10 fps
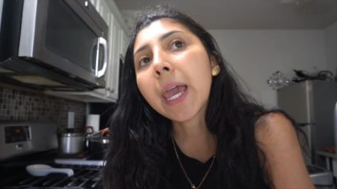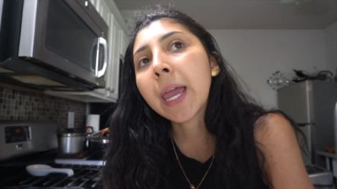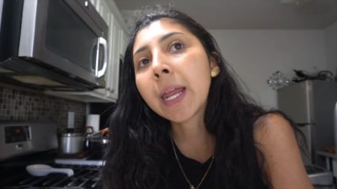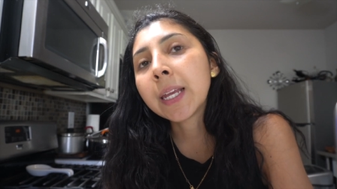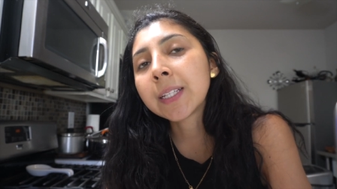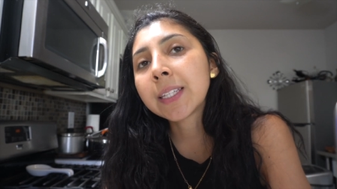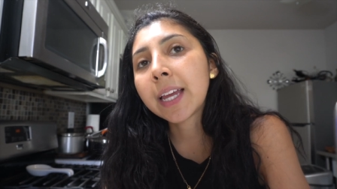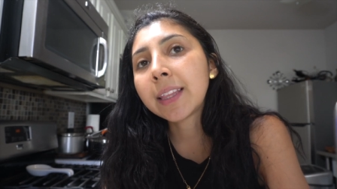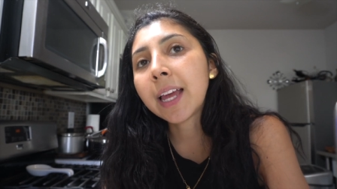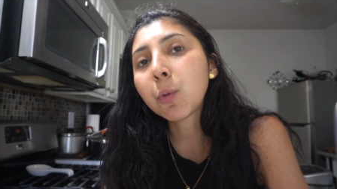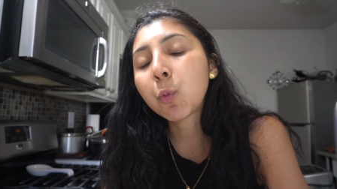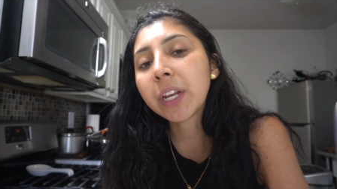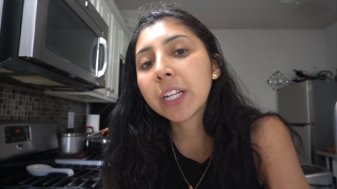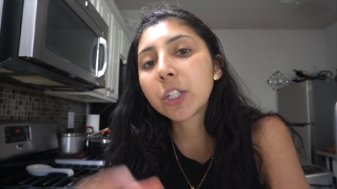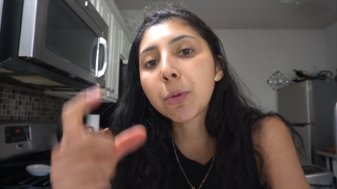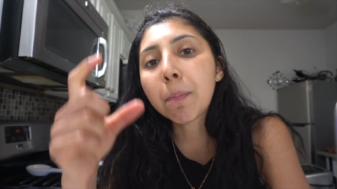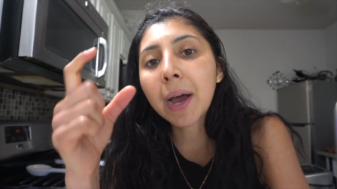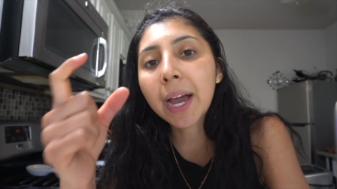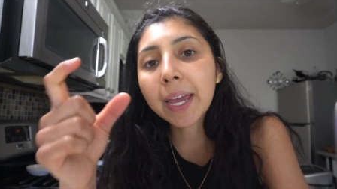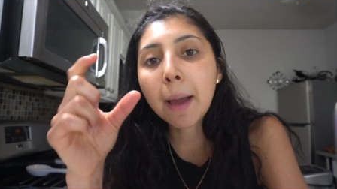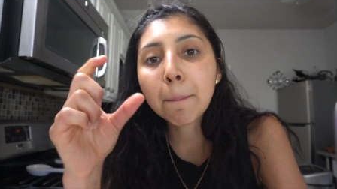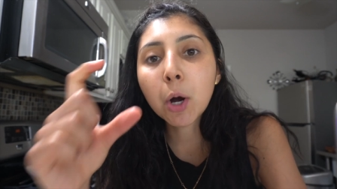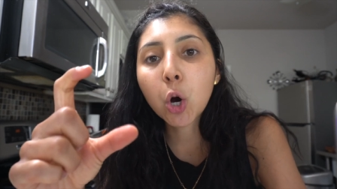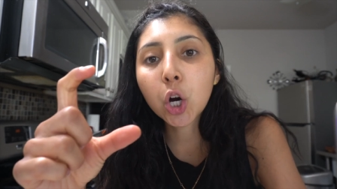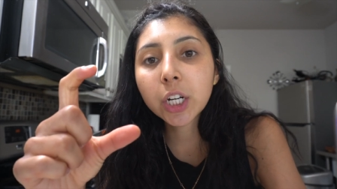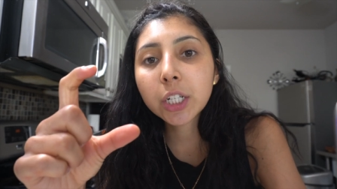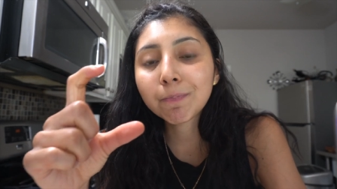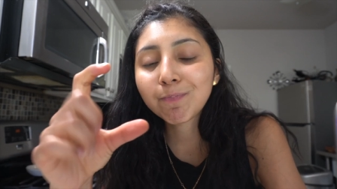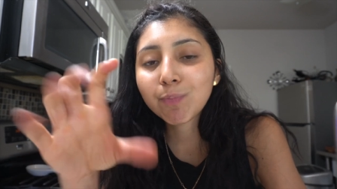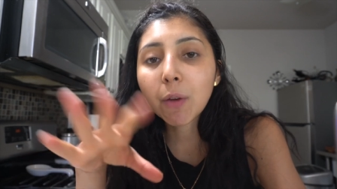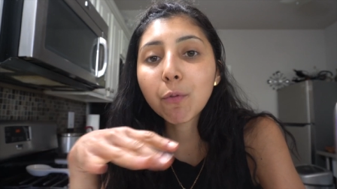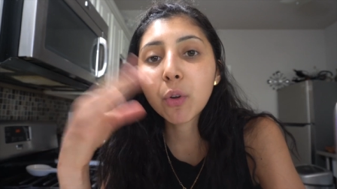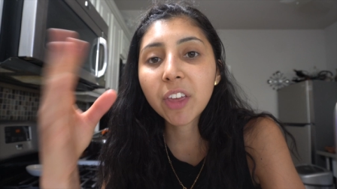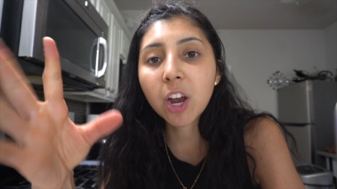And he said that we need to buy a part for the